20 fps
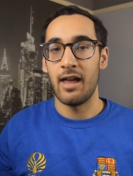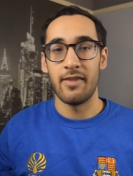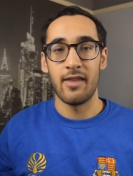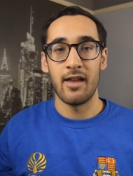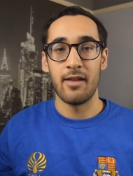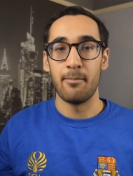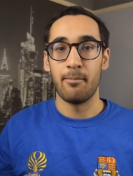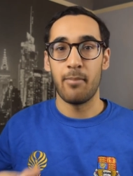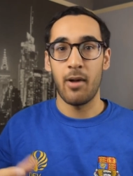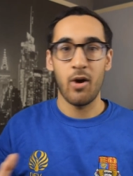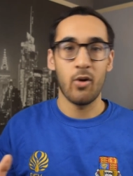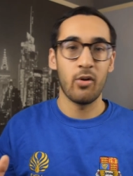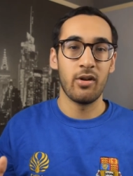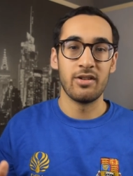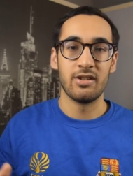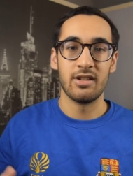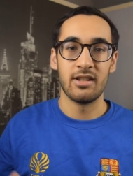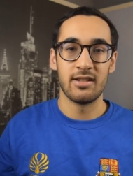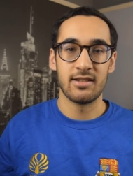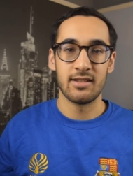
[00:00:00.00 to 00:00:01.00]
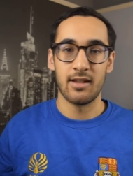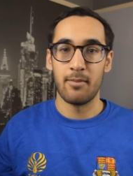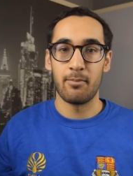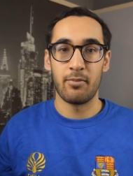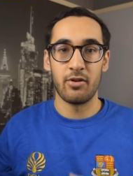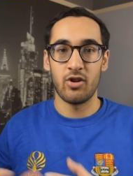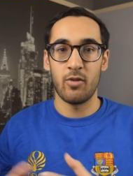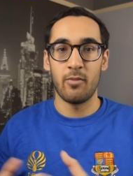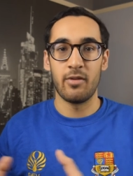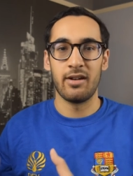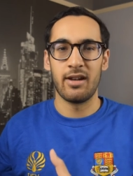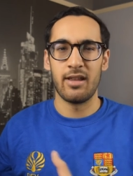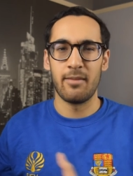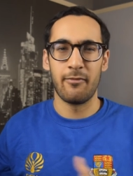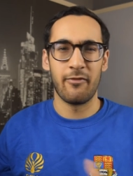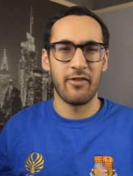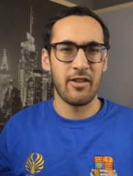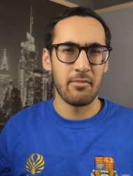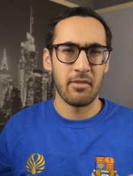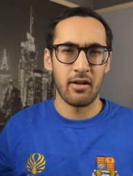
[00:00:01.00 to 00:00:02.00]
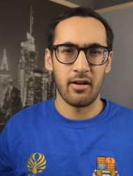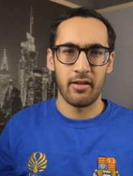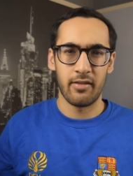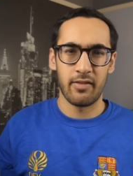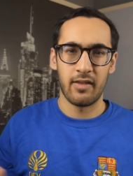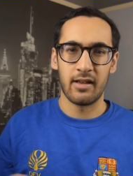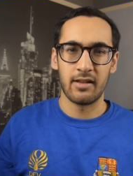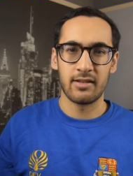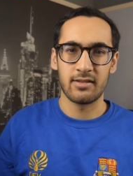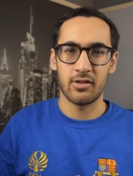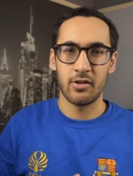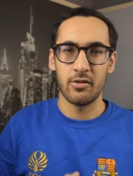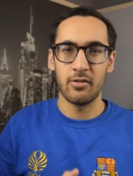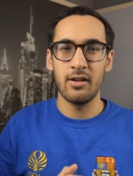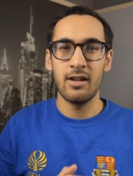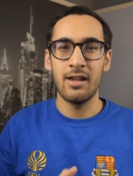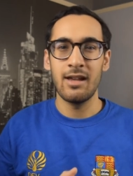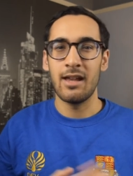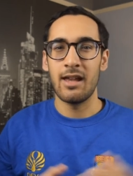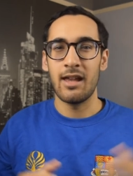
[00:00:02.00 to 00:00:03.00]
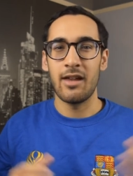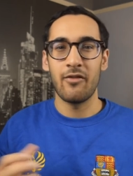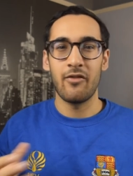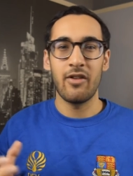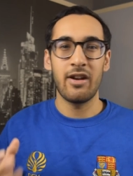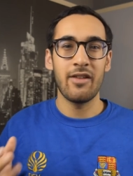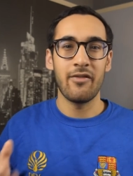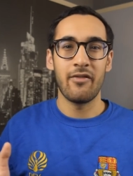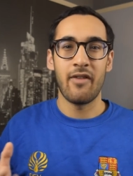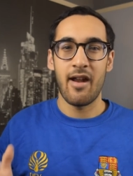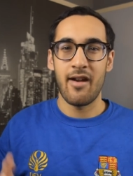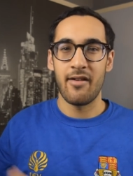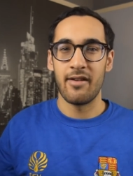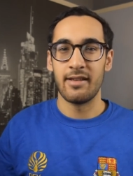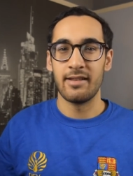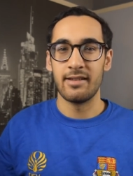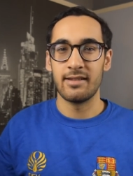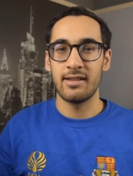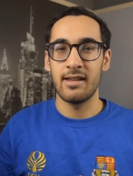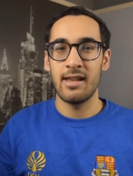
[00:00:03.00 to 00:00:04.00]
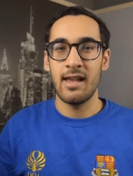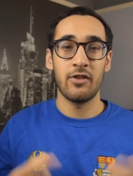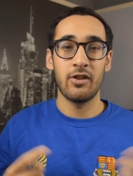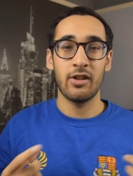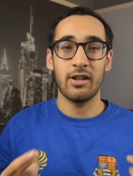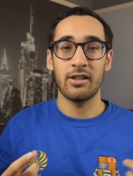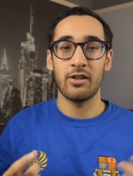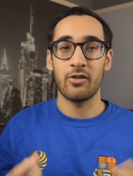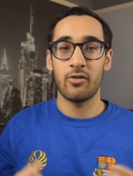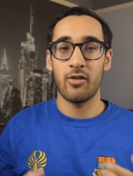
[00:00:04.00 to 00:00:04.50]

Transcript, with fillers: and then biologies are predominantly female I think, so it really varies. If you look